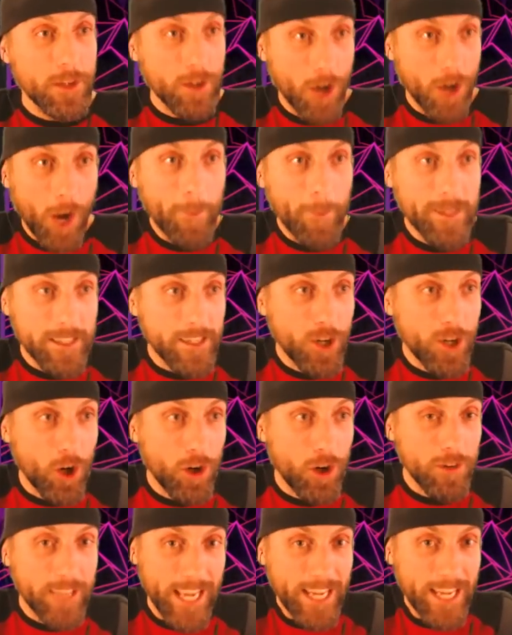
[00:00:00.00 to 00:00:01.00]
commonly
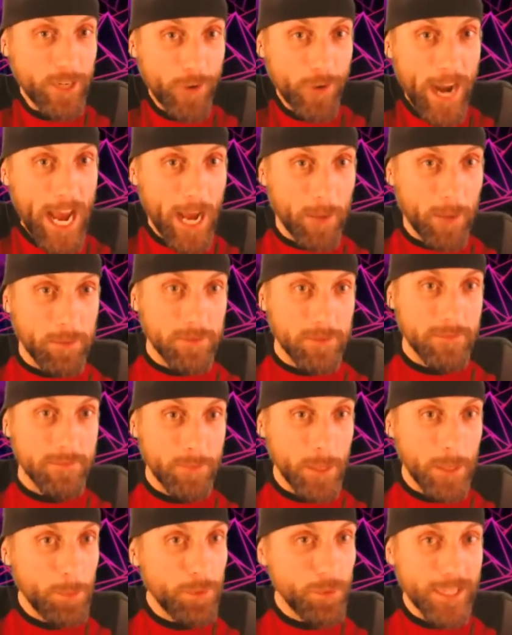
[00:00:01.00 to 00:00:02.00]
called a crab.
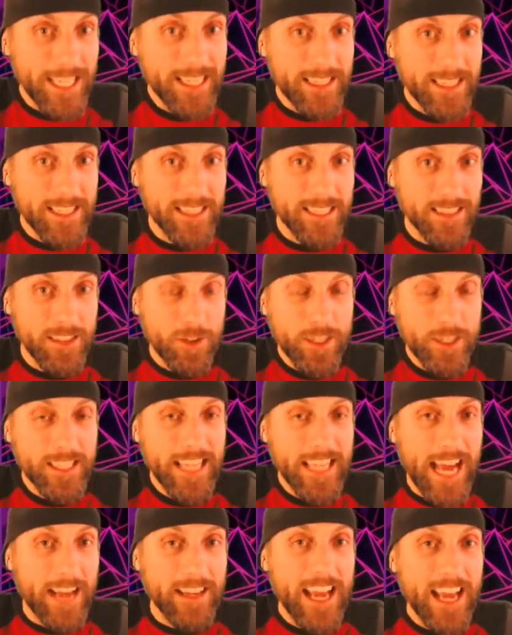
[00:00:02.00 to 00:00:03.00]
People eat this. Look at
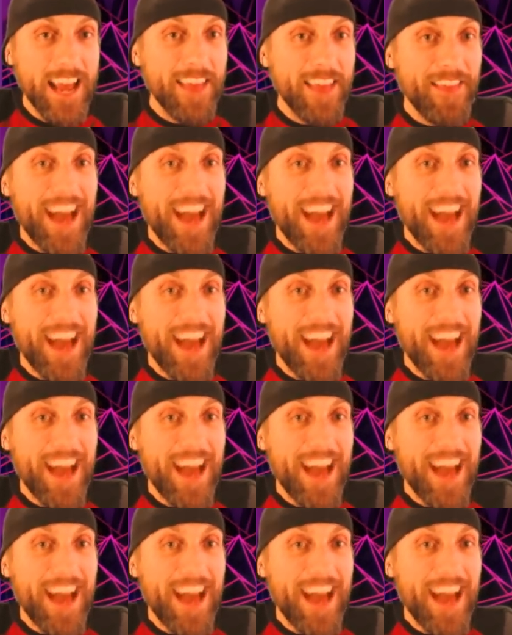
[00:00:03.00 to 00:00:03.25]
that.